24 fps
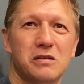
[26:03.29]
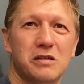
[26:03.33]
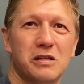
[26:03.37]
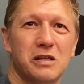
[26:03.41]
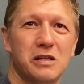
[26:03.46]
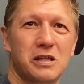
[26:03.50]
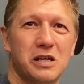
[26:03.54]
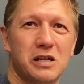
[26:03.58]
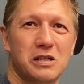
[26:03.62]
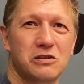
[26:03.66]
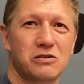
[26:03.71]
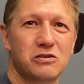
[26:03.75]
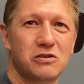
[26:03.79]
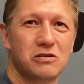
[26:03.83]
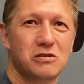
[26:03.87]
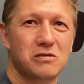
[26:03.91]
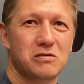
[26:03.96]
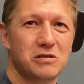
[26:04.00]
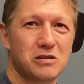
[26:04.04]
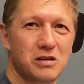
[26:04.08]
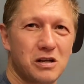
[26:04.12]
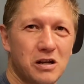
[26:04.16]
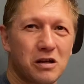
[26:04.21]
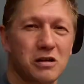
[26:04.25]
And
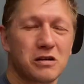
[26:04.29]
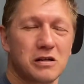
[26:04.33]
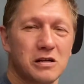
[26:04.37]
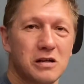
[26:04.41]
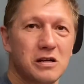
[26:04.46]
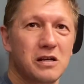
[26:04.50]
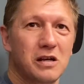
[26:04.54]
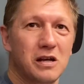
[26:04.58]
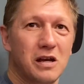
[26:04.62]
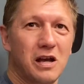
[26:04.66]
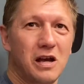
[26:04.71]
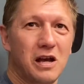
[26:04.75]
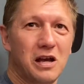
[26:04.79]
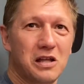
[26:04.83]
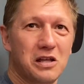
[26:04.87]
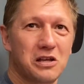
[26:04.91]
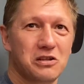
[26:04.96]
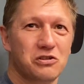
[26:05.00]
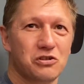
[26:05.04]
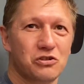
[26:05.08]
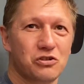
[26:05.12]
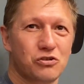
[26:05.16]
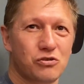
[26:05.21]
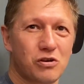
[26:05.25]
that's, you know,
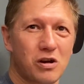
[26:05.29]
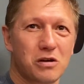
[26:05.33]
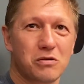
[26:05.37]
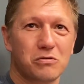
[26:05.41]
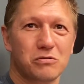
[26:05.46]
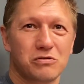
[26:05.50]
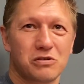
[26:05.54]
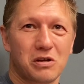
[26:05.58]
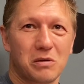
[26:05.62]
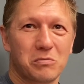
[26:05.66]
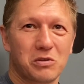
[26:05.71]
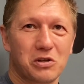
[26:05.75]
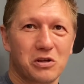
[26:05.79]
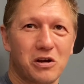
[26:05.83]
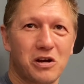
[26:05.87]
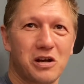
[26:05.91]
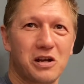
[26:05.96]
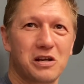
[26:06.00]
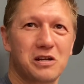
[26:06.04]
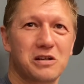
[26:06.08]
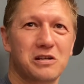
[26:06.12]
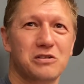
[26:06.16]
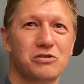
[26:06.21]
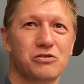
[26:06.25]
that's a struggle, something
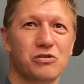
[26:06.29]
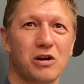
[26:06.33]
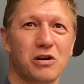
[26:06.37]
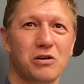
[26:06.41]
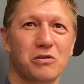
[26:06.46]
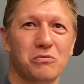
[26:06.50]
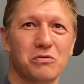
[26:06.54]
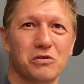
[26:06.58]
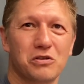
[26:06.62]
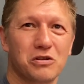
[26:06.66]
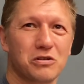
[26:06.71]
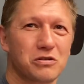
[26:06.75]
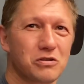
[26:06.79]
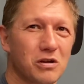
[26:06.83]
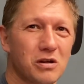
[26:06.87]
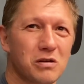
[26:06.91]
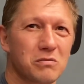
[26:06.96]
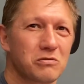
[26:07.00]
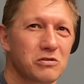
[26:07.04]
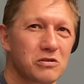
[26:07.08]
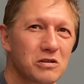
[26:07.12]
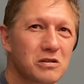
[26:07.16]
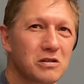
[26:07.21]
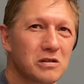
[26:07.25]
I struggle with at
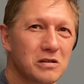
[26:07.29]
times.